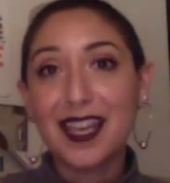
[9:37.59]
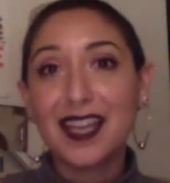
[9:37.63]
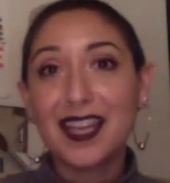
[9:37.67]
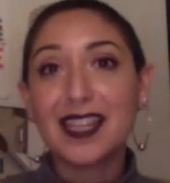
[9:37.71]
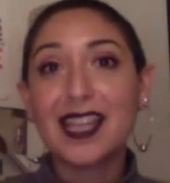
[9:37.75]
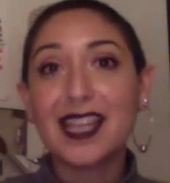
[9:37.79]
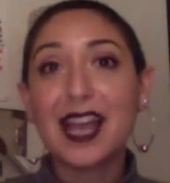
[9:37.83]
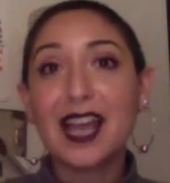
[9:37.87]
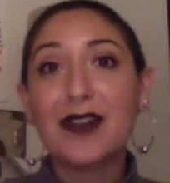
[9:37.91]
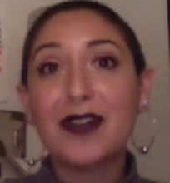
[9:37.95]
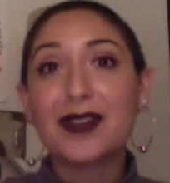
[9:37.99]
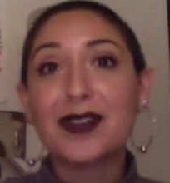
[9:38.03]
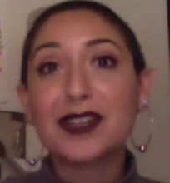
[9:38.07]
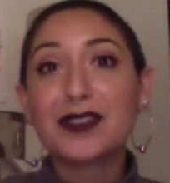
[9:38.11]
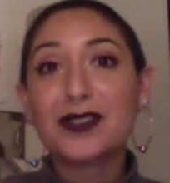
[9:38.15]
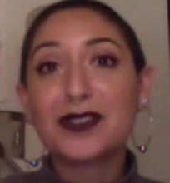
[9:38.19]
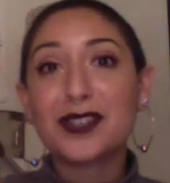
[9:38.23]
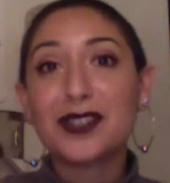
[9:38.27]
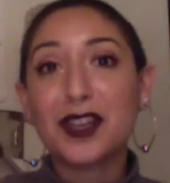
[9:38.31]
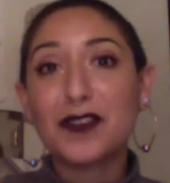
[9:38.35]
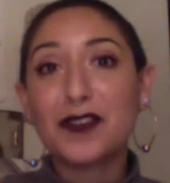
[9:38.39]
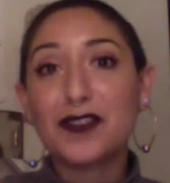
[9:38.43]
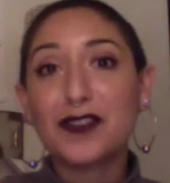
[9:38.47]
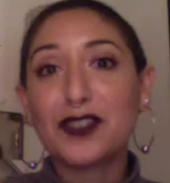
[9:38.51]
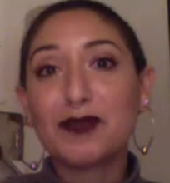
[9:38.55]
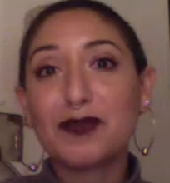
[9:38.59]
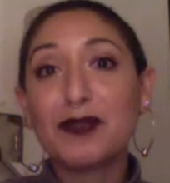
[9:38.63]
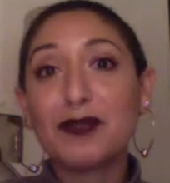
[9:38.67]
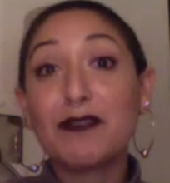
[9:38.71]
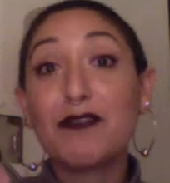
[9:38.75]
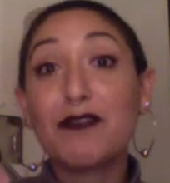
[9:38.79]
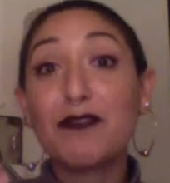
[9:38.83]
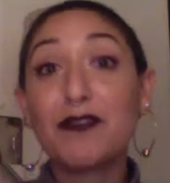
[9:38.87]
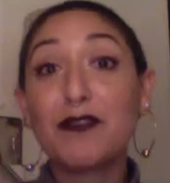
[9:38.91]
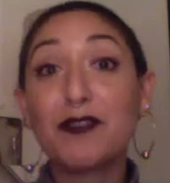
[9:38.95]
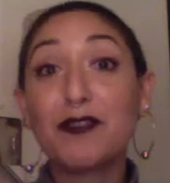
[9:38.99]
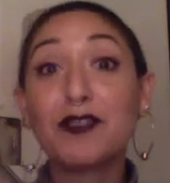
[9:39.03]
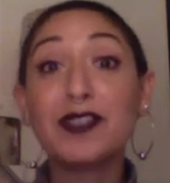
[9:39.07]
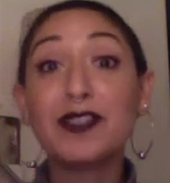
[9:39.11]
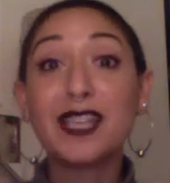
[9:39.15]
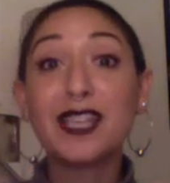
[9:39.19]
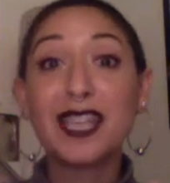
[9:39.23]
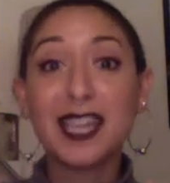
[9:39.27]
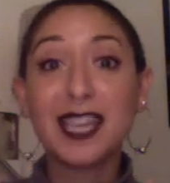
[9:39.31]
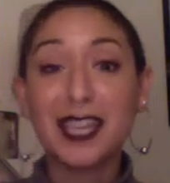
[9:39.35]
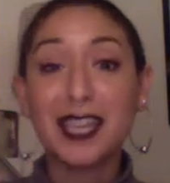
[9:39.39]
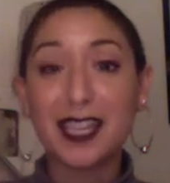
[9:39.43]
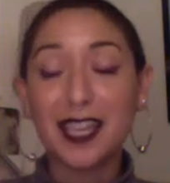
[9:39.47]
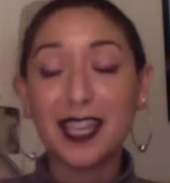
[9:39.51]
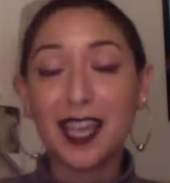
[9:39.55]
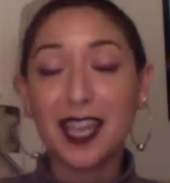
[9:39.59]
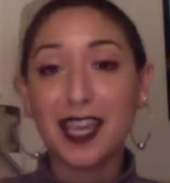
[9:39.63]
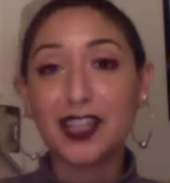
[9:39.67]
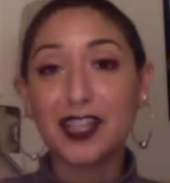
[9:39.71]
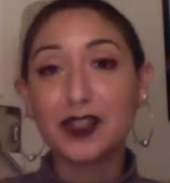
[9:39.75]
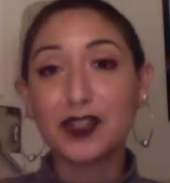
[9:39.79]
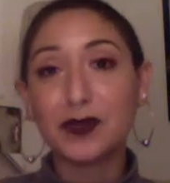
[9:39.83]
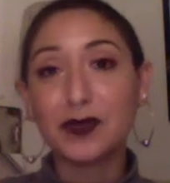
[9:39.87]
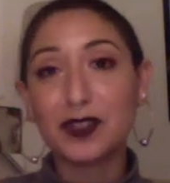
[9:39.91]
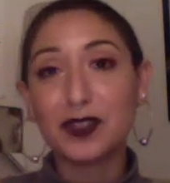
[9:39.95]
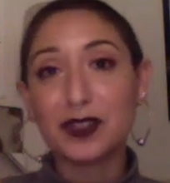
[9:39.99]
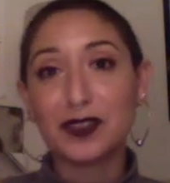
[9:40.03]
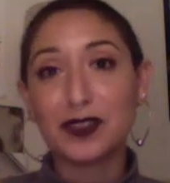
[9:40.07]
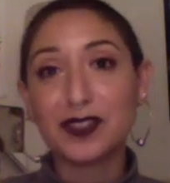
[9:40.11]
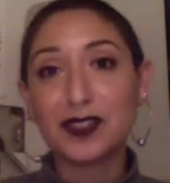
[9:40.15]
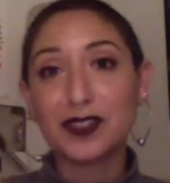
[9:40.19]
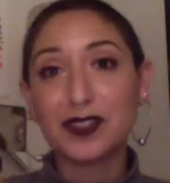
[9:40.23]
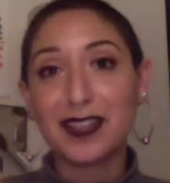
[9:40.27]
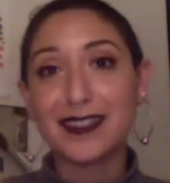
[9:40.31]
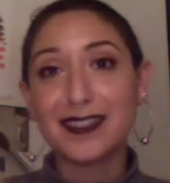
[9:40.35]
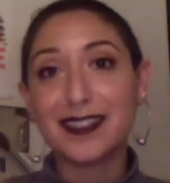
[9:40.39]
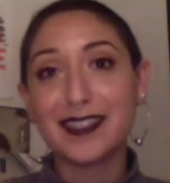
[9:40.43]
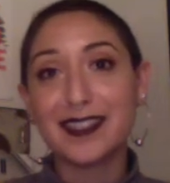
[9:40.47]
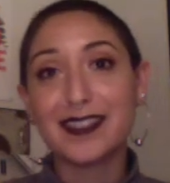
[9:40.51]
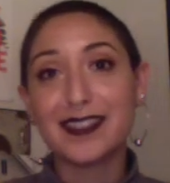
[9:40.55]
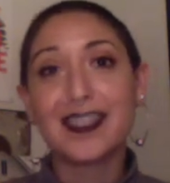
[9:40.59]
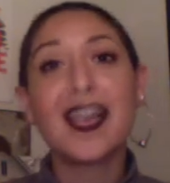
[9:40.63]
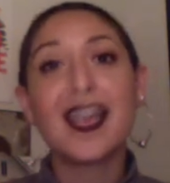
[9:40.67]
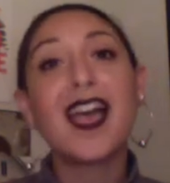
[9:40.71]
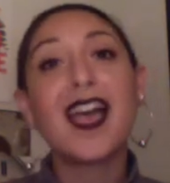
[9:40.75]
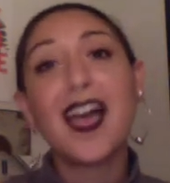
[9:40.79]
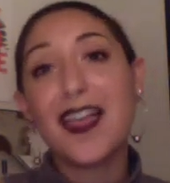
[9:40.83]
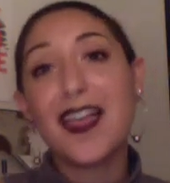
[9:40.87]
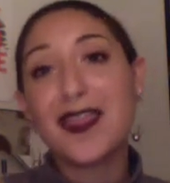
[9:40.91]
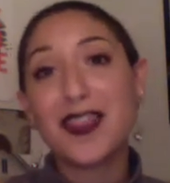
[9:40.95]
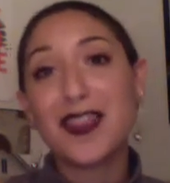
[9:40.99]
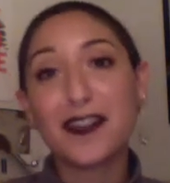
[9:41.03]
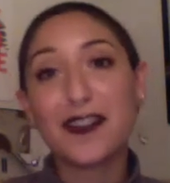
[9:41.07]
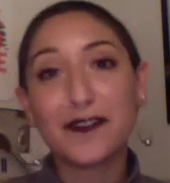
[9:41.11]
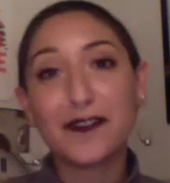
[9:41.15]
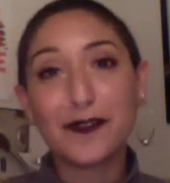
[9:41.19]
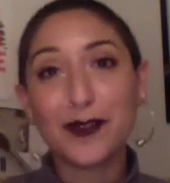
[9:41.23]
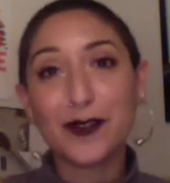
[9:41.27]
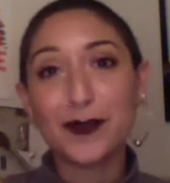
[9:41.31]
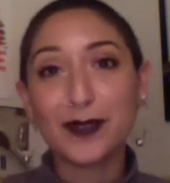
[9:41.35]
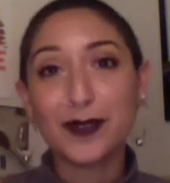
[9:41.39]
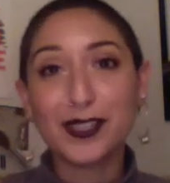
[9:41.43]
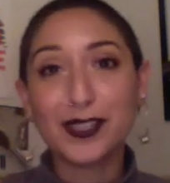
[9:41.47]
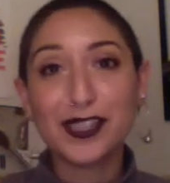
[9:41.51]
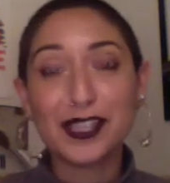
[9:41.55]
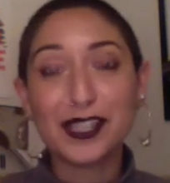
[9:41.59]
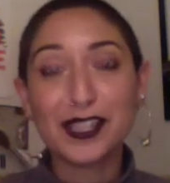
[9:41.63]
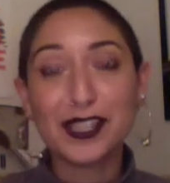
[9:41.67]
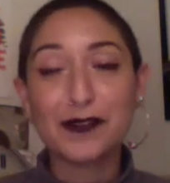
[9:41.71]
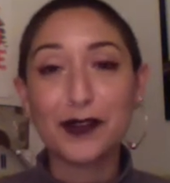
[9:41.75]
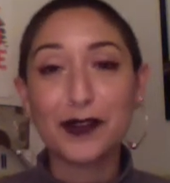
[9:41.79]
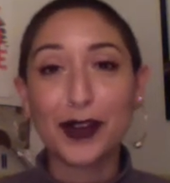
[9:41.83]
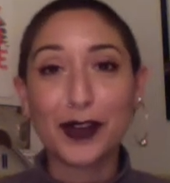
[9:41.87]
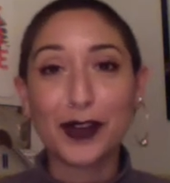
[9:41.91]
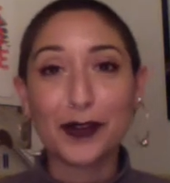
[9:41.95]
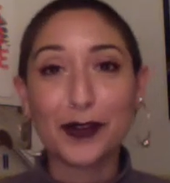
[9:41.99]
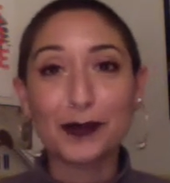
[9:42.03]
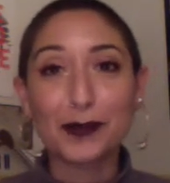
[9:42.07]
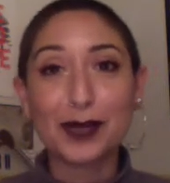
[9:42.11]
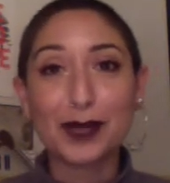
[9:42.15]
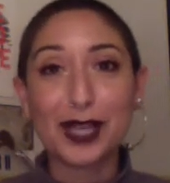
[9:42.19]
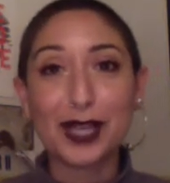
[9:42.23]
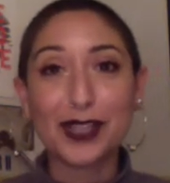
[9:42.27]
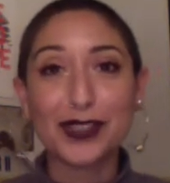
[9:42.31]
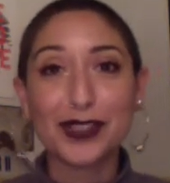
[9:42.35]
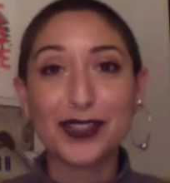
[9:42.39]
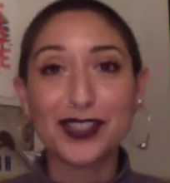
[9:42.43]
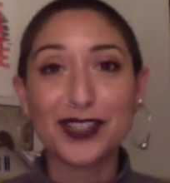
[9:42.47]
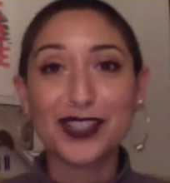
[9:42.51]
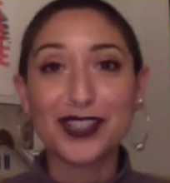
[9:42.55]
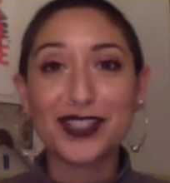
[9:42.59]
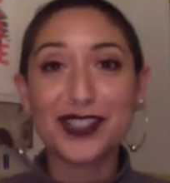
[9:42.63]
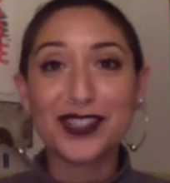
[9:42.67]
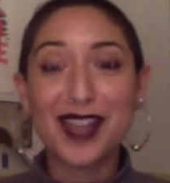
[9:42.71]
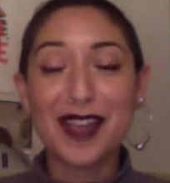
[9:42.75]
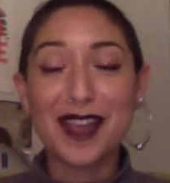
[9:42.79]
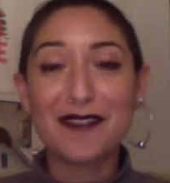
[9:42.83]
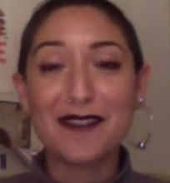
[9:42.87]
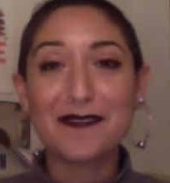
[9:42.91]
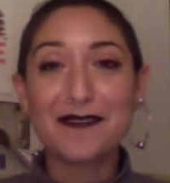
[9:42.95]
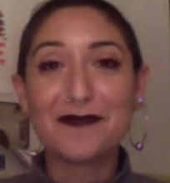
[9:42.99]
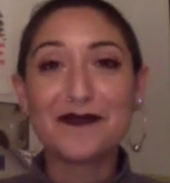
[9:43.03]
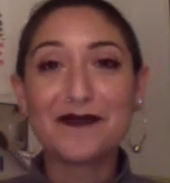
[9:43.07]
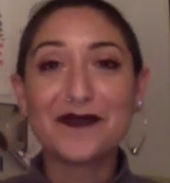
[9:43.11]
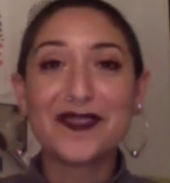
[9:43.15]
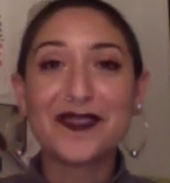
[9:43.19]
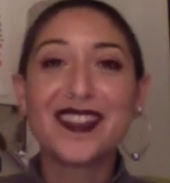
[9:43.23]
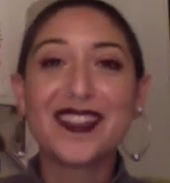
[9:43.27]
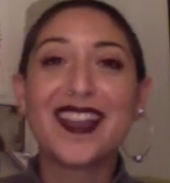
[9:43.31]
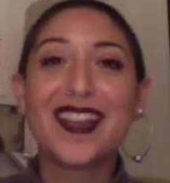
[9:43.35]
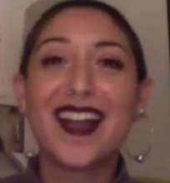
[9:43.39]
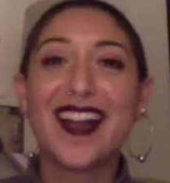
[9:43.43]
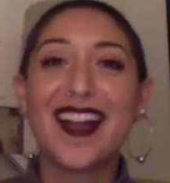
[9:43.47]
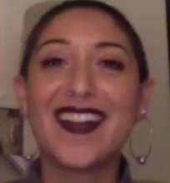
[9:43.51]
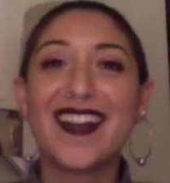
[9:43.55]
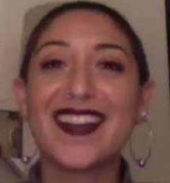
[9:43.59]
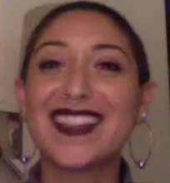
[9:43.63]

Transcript: allowing yourself to be fully engaged with your senses and therefore receive greater pleasure in your life.